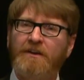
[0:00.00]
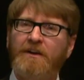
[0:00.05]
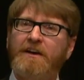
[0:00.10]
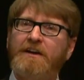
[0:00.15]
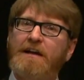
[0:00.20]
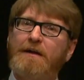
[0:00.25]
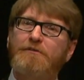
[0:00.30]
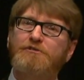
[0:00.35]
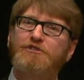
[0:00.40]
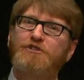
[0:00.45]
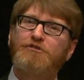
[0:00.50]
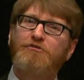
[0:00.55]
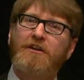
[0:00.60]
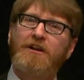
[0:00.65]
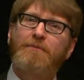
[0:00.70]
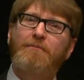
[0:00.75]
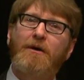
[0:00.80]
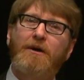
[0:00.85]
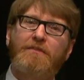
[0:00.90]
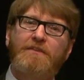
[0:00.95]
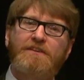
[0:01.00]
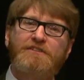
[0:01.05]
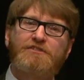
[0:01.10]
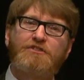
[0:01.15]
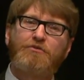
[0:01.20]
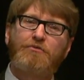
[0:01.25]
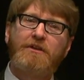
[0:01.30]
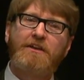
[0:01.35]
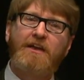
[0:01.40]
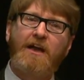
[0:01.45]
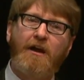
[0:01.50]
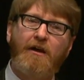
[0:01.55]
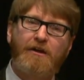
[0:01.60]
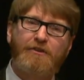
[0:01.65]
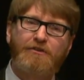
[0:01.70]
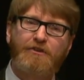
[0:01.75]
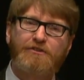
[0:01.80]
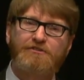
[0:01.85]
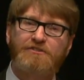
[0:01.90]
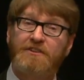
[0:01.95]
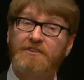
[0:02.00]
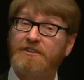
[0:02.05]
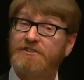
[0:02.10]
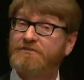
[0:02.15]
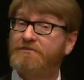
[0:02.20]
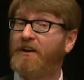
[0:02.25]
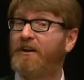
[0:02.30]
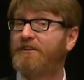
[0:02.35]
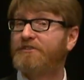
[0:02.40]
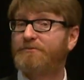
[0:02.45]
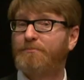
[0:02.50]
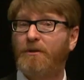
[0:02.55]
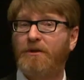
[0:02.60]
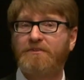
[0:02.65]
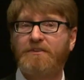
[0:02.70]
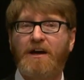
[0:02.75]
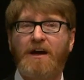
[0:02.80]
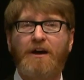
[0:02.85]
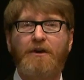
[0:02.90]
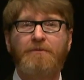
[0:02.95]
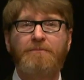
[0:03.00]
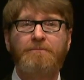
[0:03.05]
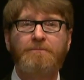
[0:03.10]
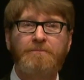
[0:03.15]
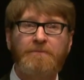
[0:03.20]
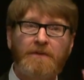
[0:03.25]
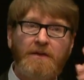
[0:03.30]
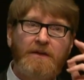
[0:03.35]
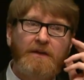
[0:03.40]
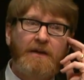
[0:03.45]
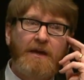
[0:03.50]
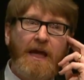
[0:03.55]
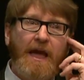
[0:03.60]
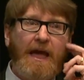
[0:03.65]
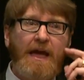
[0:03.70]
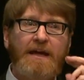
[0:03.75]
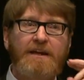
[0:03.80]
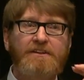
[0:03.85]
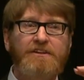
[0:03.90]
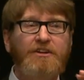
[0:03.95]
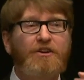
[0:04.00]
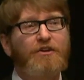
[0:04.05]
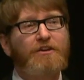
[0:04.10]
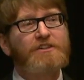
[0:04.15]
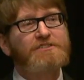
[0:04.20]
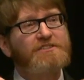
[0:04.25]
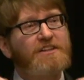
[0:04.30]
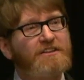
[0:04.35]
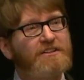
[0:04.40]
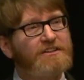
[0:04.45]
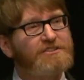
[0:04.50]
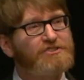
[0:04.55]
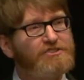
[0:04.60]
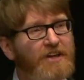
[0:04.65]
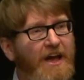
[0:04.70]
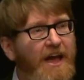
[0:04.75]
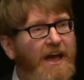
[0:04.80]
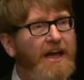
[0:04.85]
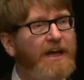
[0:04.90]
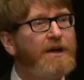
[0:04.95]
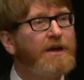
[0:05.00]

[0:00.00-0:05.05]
and I was going to write about these three characters in this very small town. And, you know, because the cliche,